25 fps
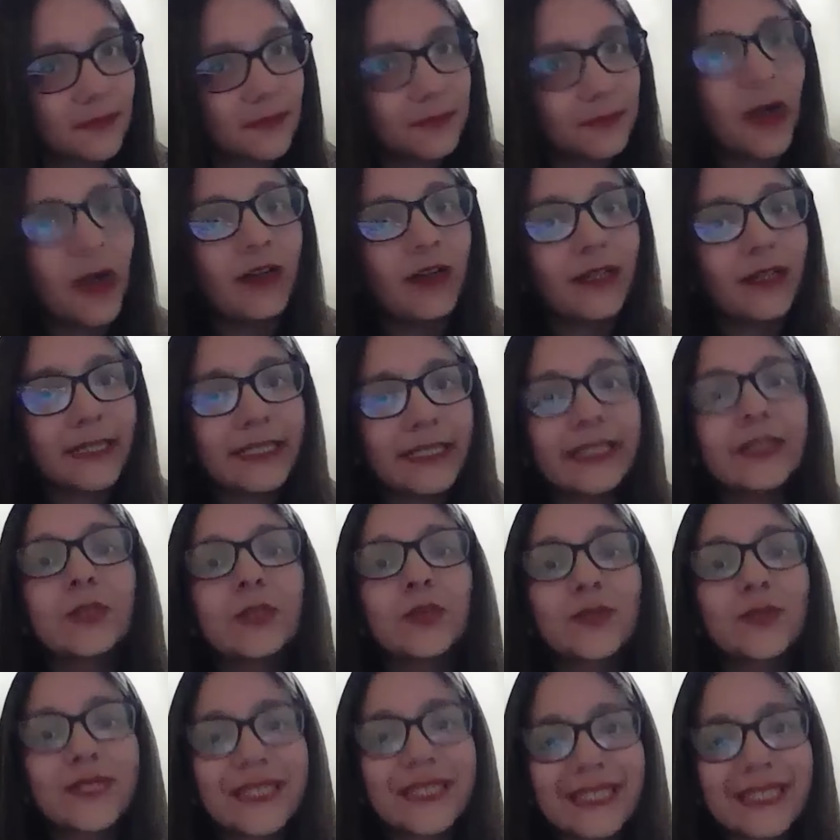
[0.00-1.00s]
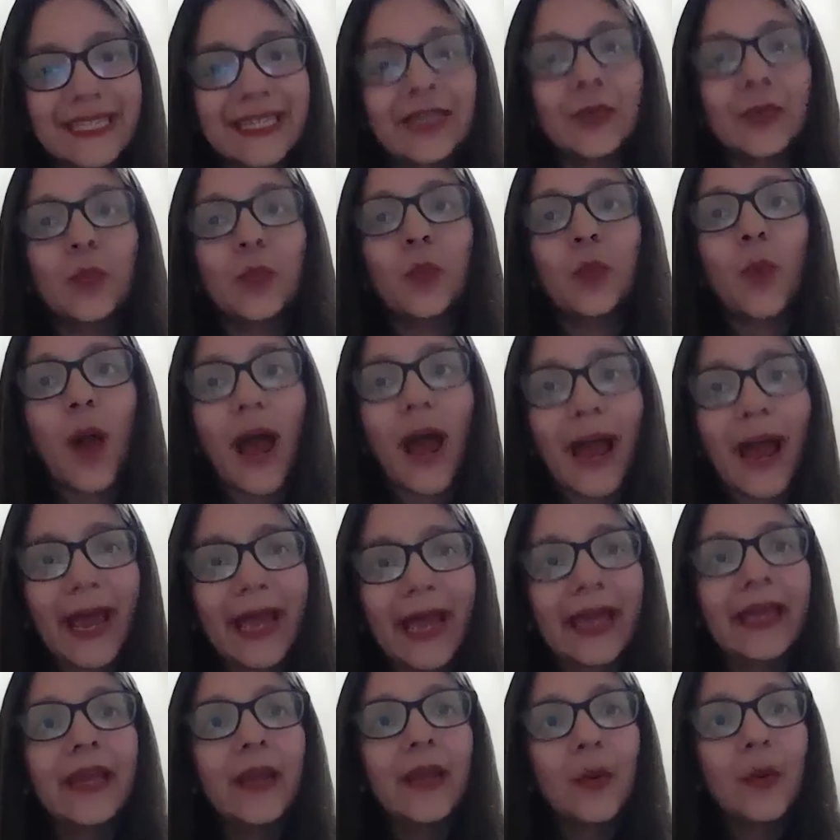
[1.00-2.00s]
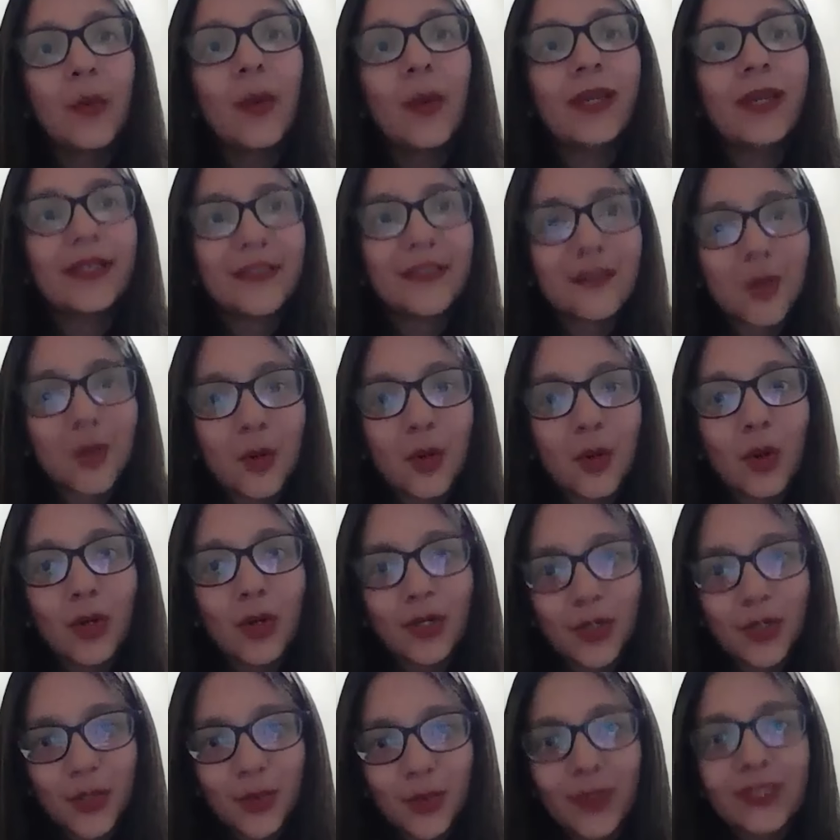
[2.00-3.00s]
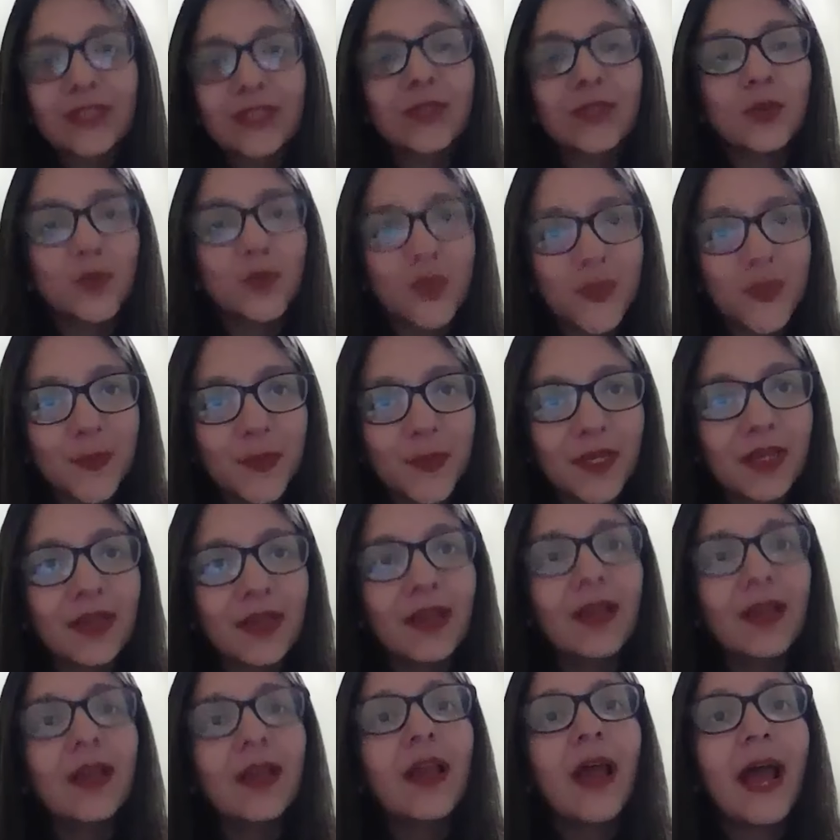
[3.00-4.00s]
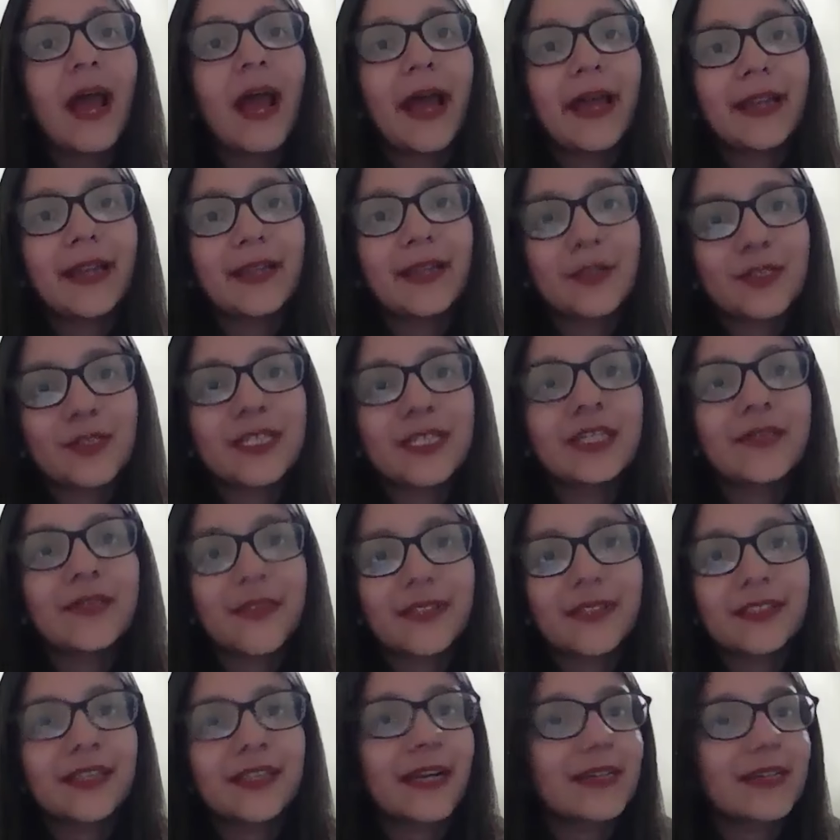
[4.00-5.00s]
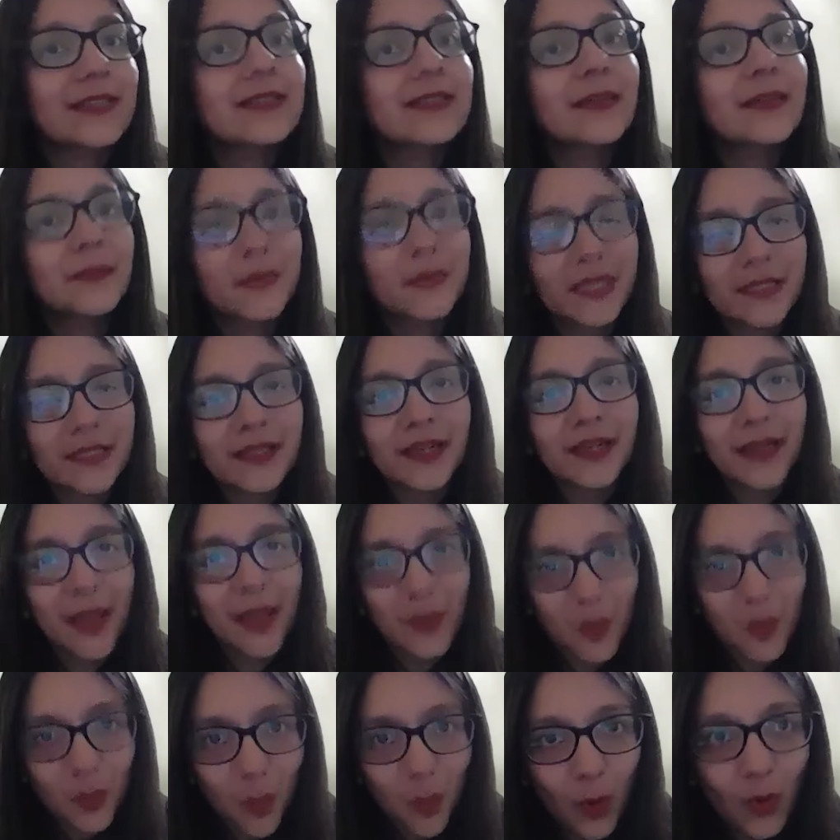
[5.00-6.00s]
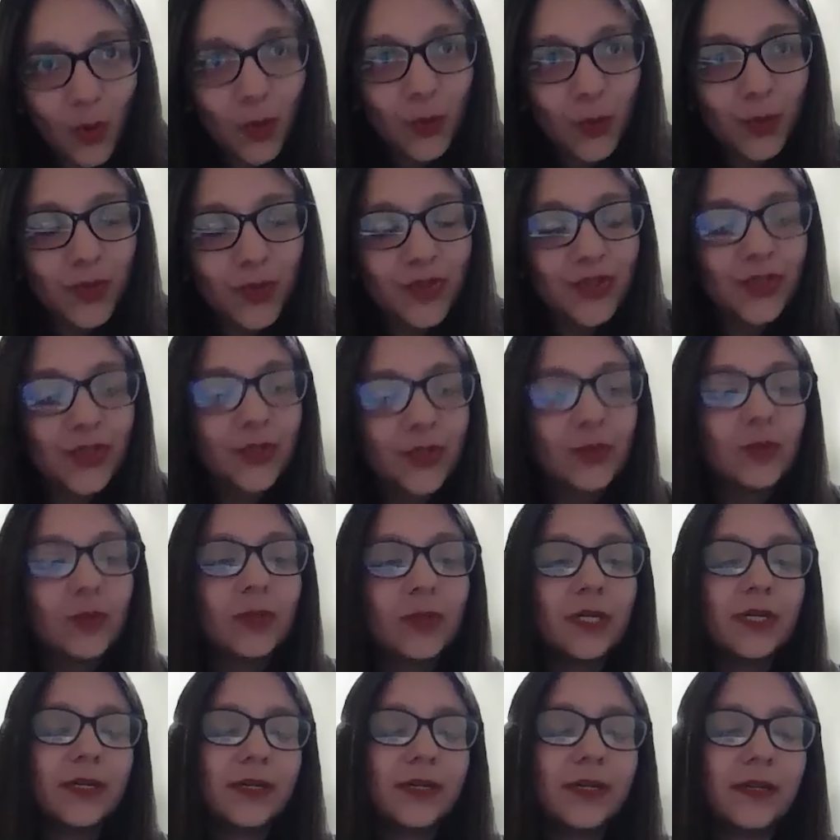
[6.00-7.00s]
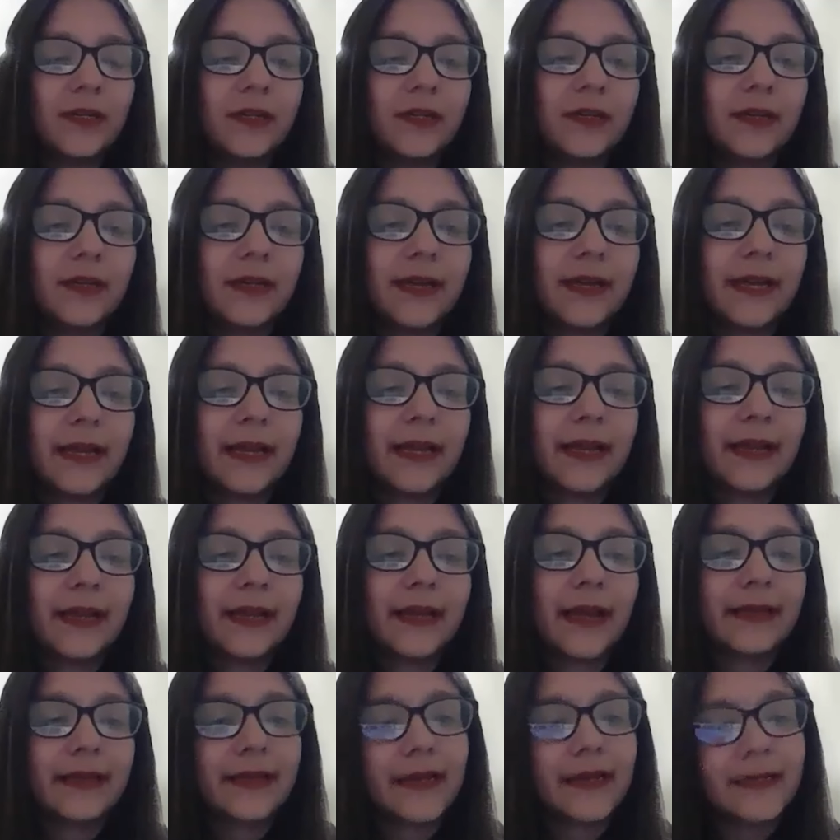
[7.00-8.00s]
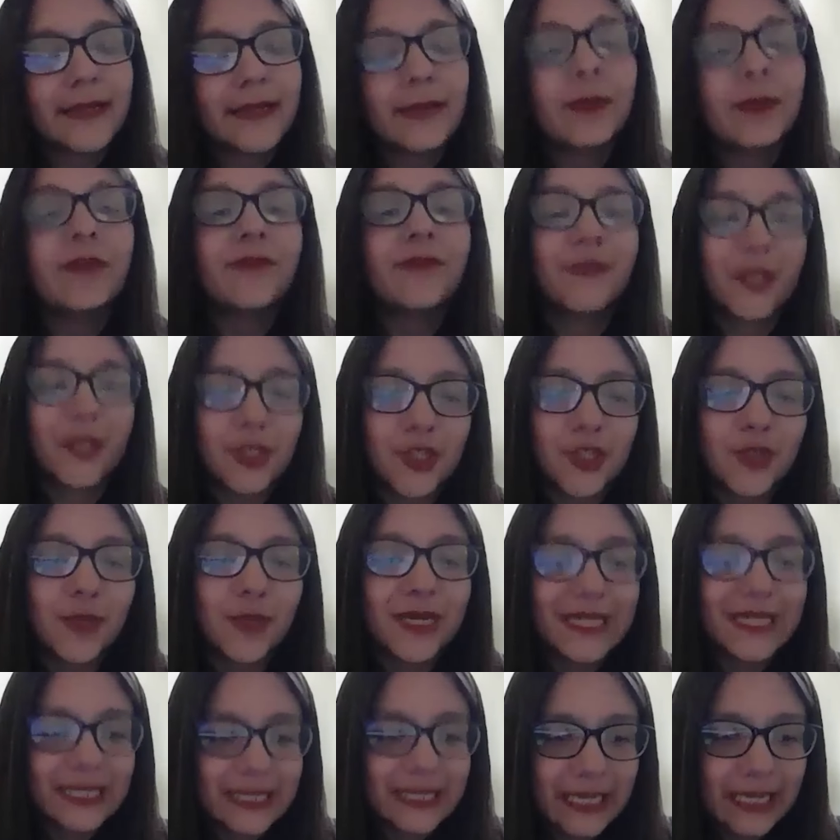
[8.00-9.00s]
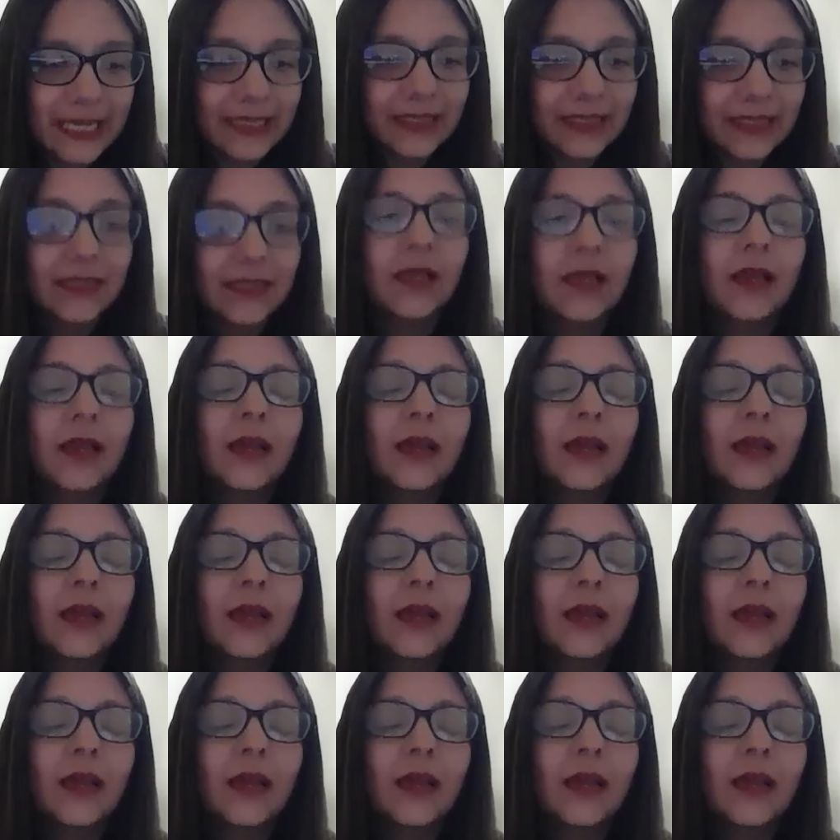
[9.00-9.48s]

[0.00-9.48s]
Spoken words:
partly to see why, whether or not US suits me, and to see whether that is something that I would want to pursue. At that time, I finished my CS.